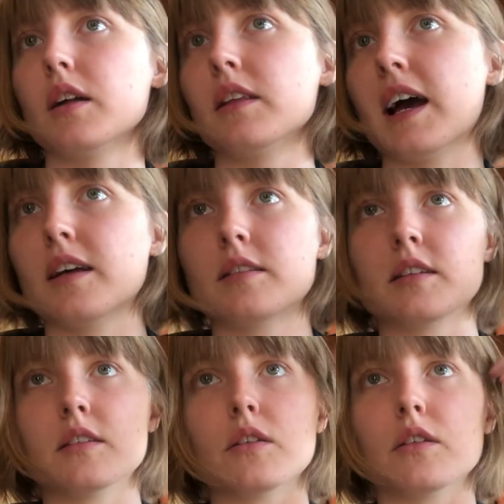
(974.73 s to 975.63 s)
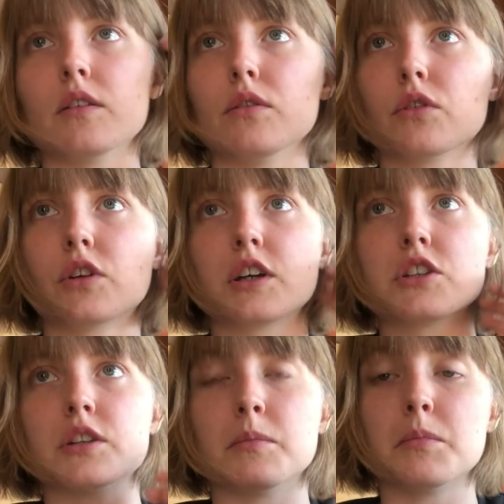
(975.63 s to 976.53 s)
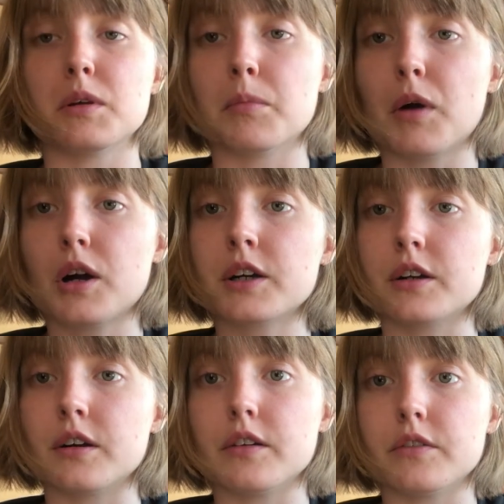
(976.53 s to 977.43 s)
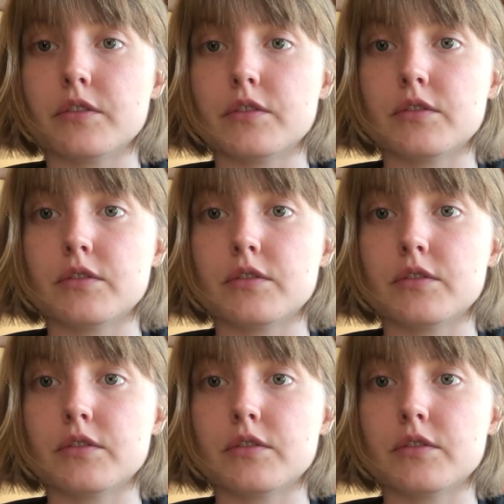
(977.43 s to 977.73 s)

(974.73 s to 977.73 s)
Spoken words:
last into the new creation and be a part of